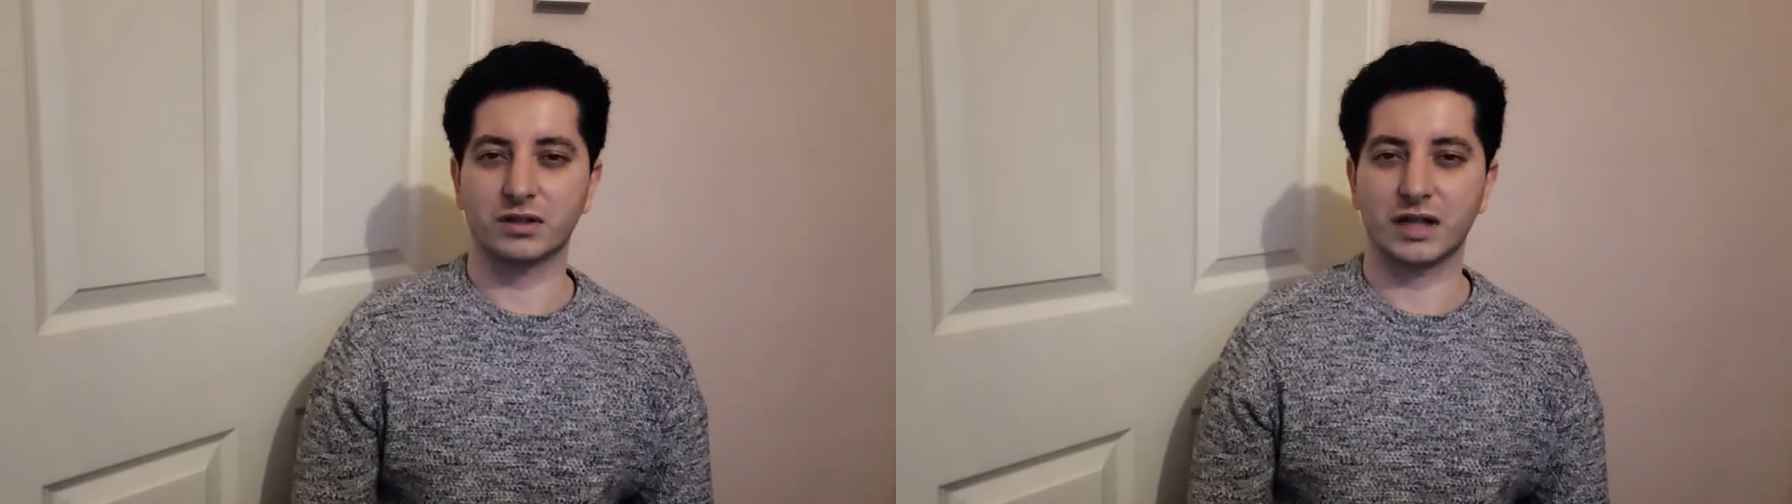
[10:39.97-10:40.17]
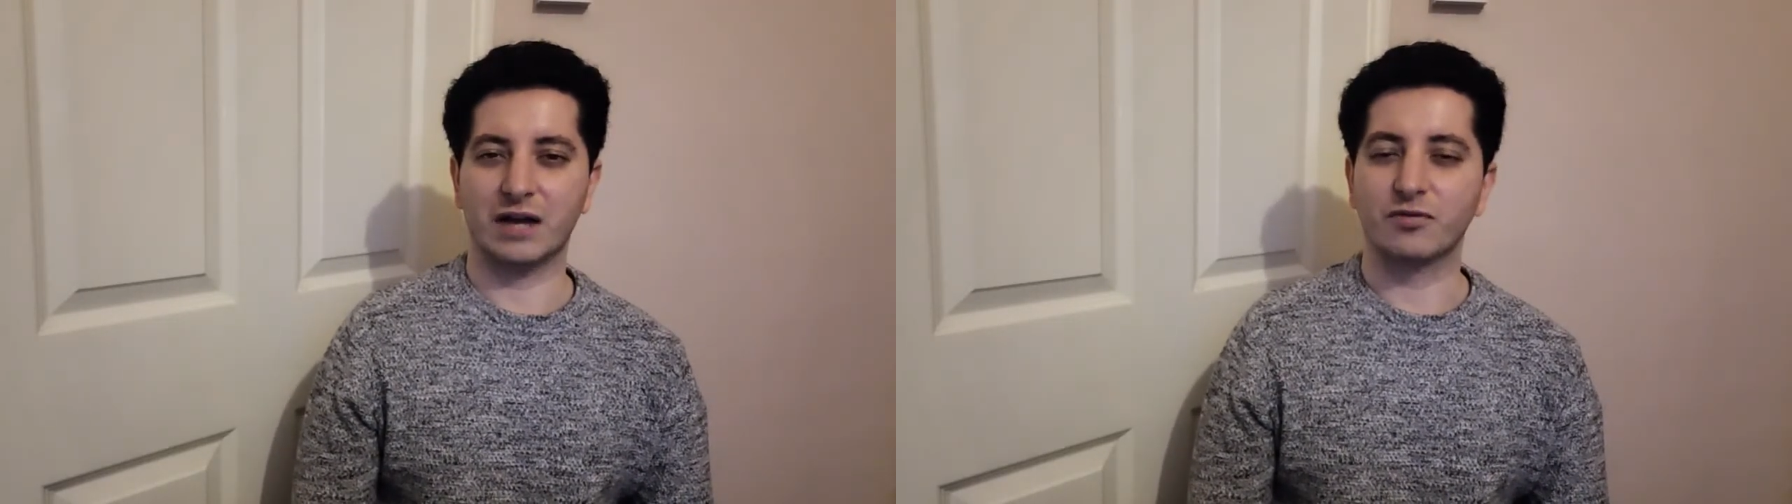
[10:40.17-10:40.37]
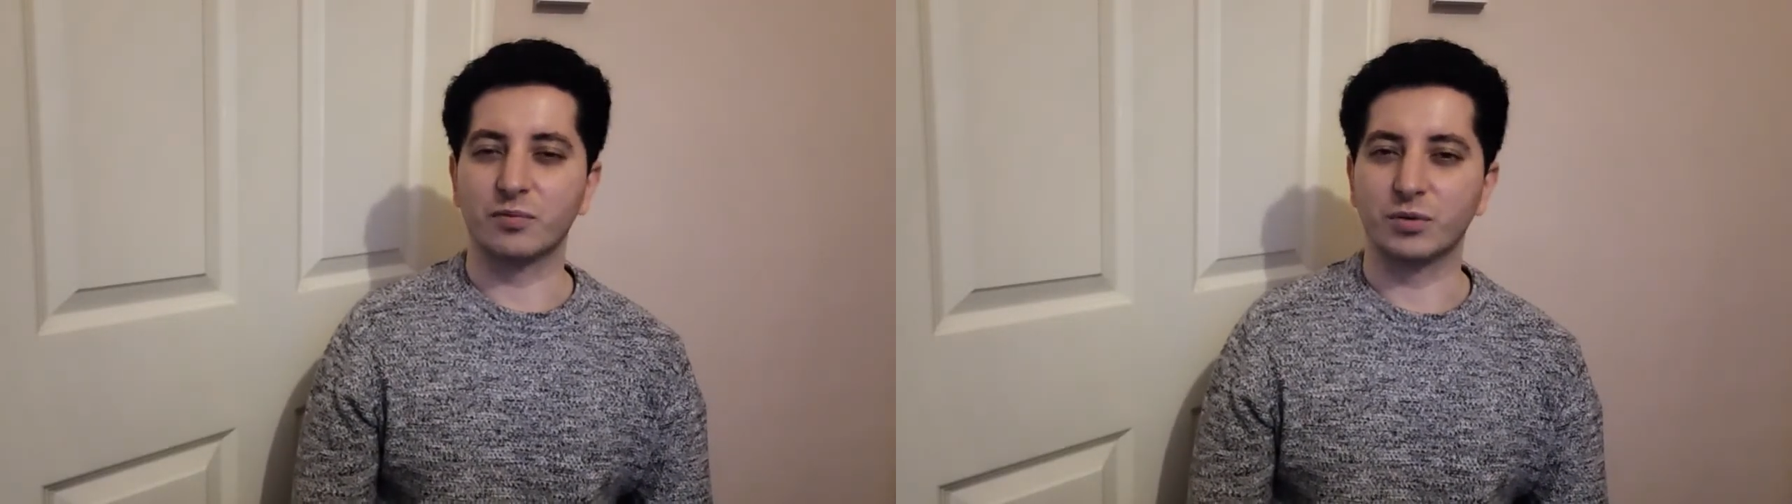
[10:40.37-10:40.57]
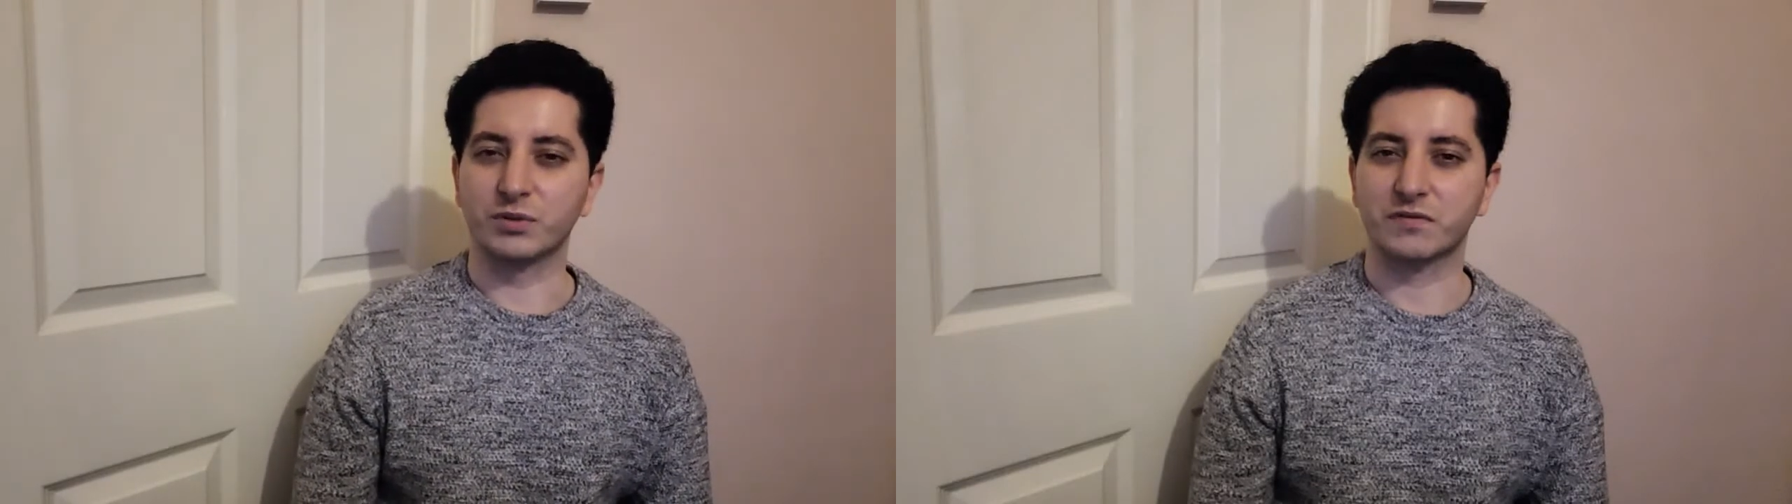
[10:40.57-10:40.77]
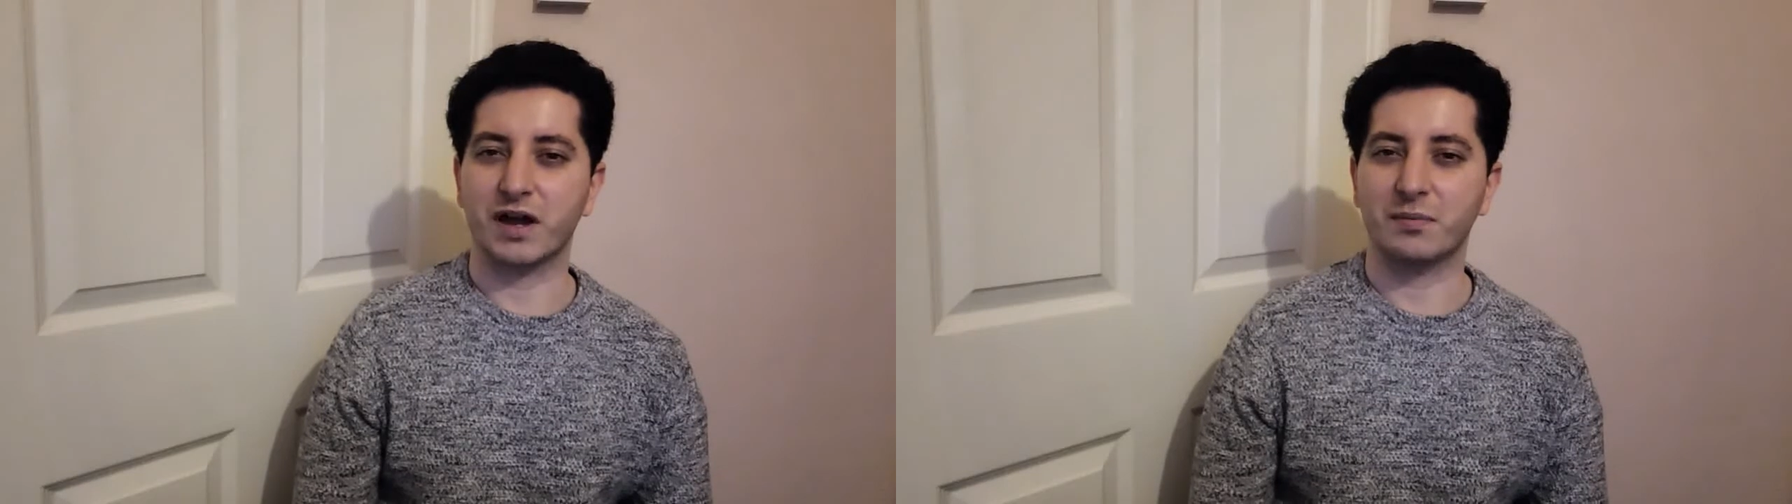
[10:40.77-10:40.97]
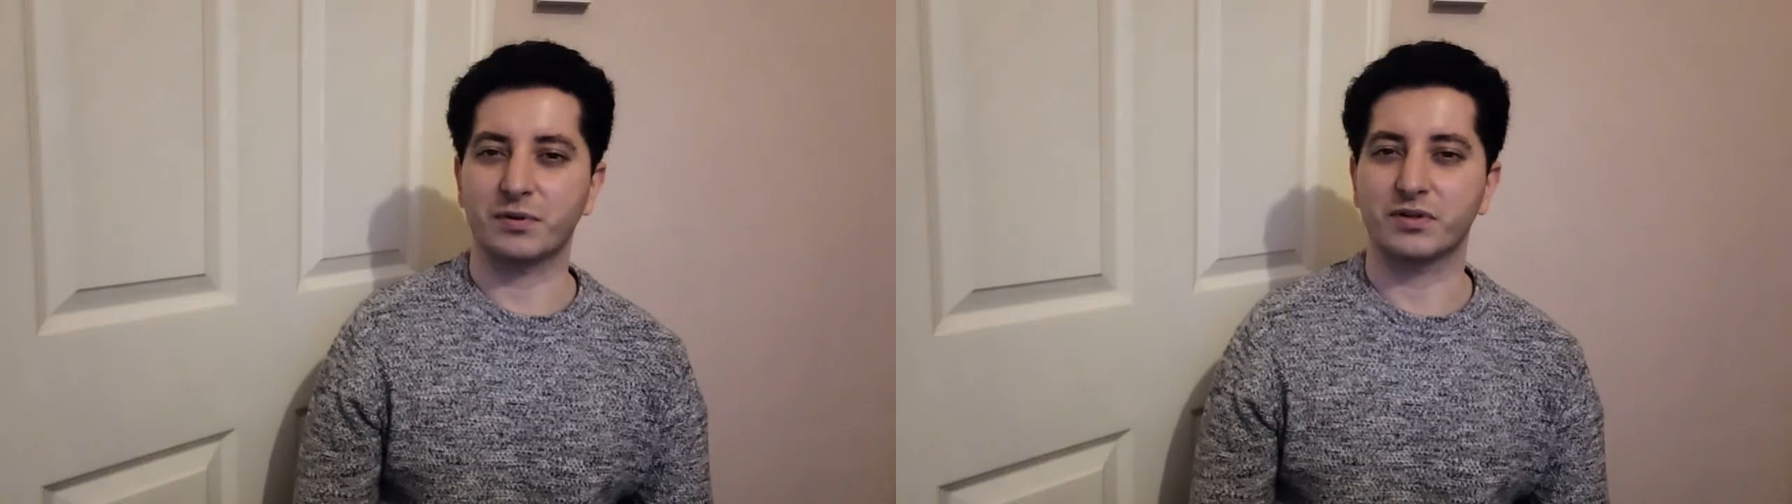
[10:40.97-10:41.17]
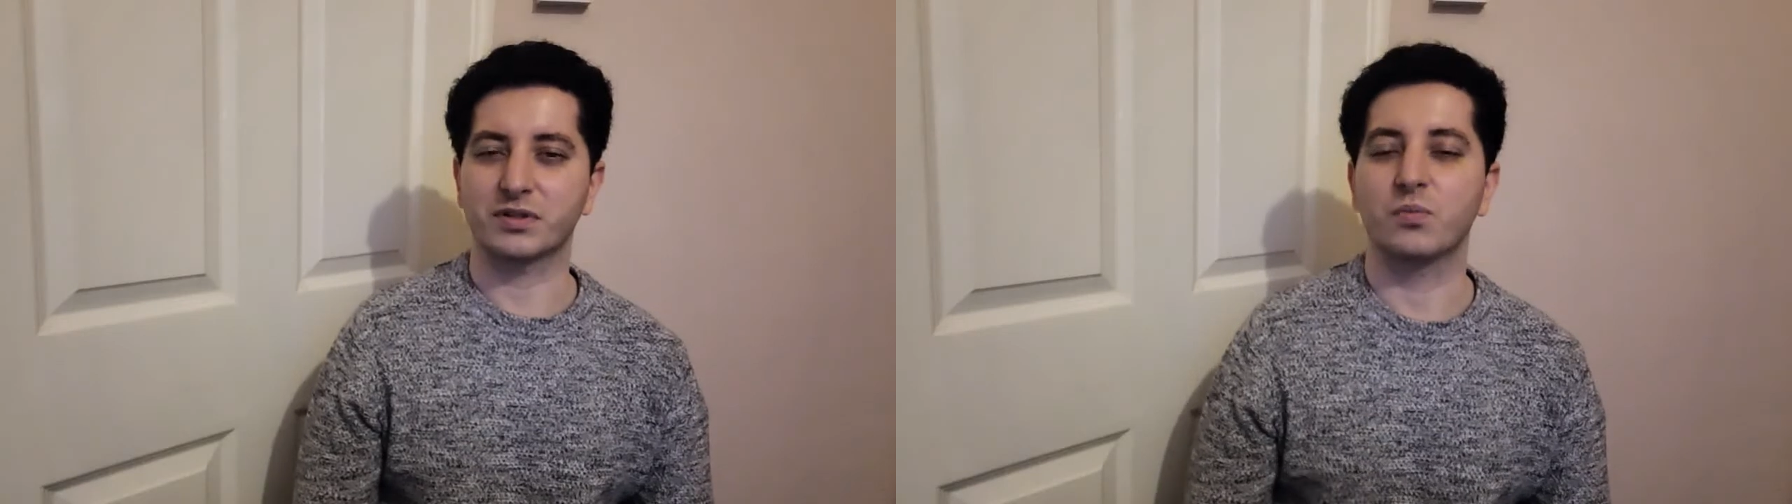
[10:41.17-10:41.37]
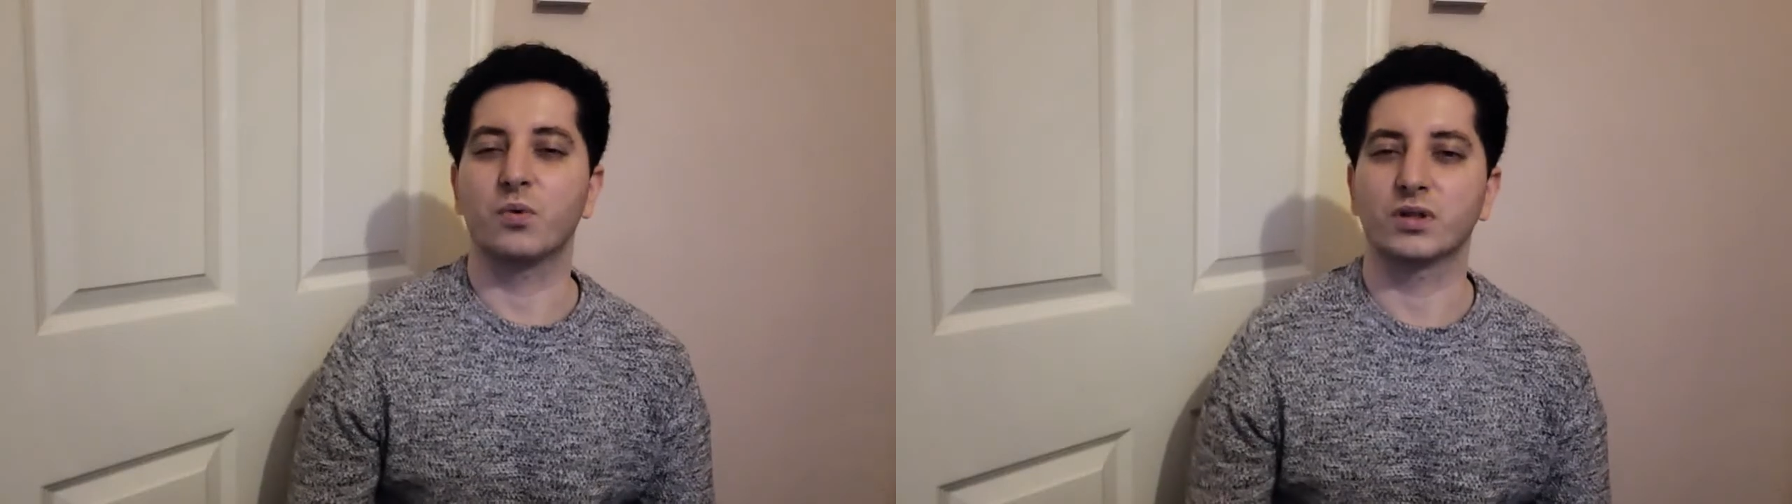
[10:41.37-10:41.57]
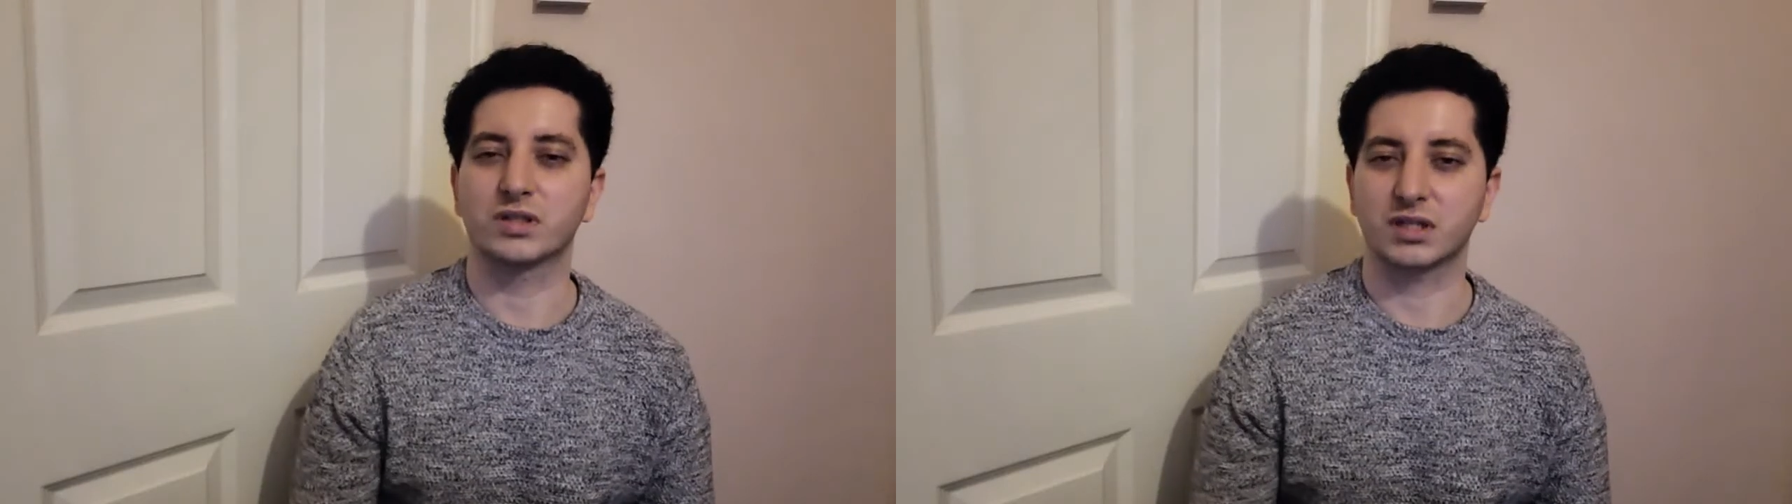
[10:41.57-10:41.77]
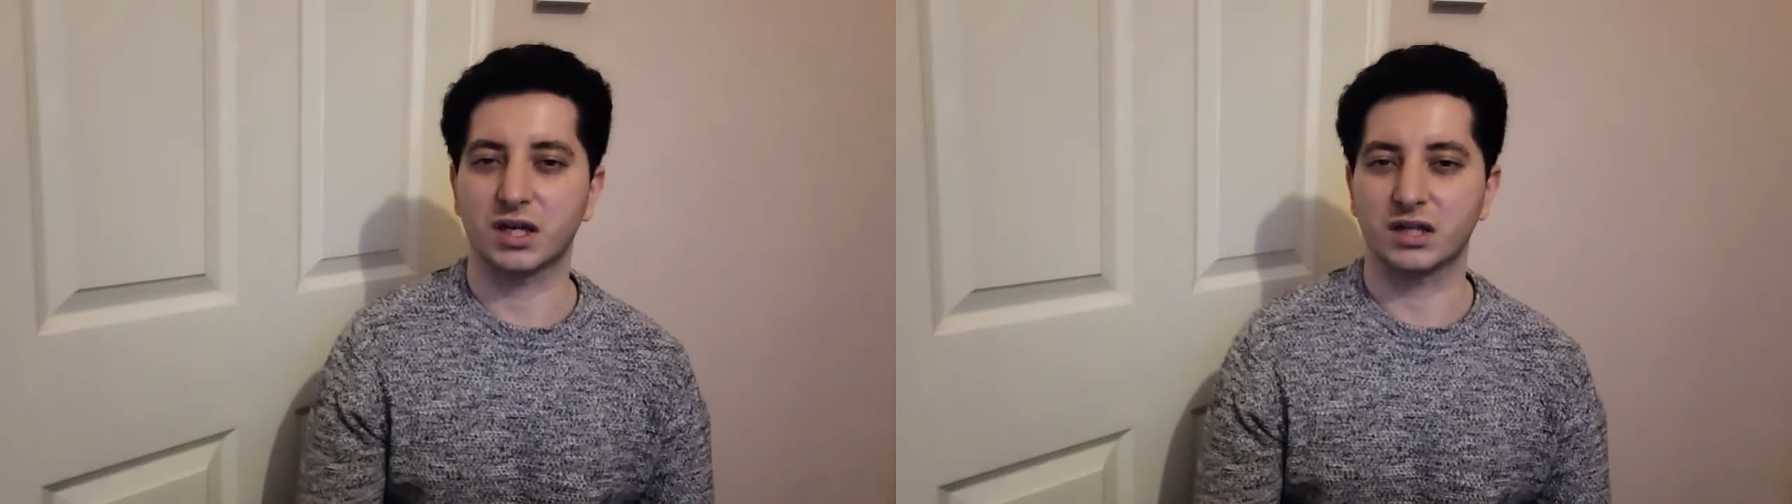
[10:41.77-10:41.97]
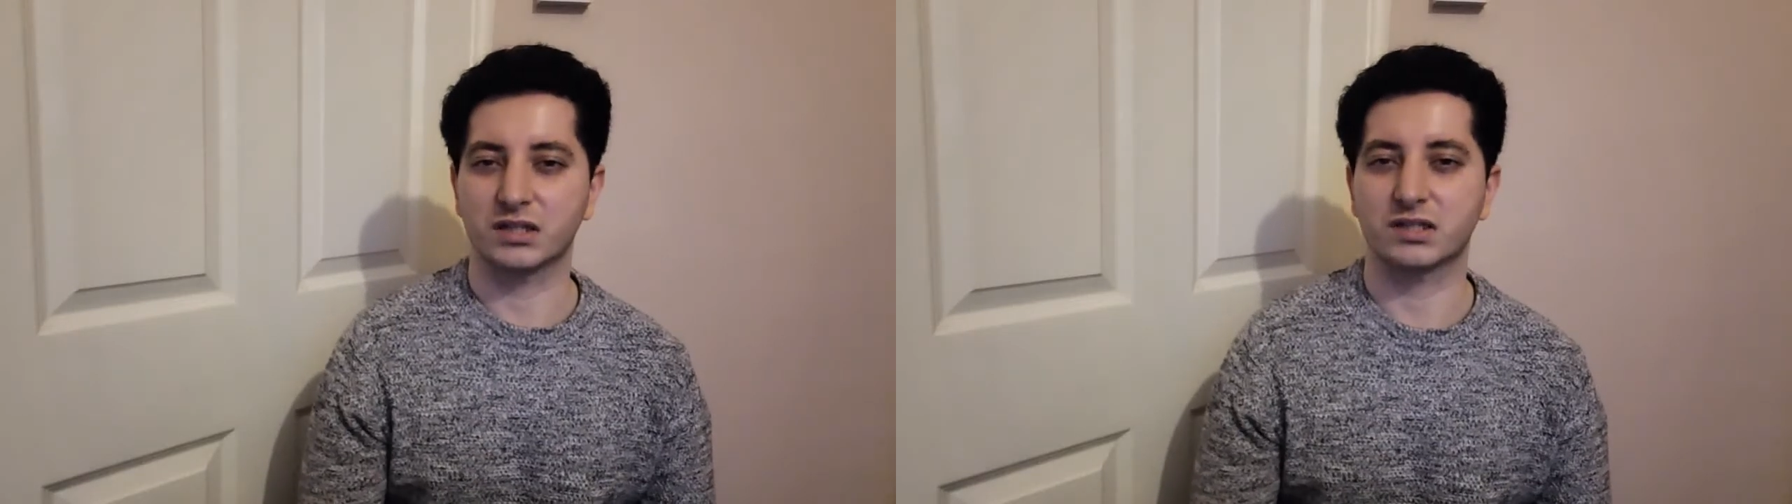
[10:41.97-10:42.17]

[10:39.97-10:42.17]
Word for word: have a moment of happiness and once again it's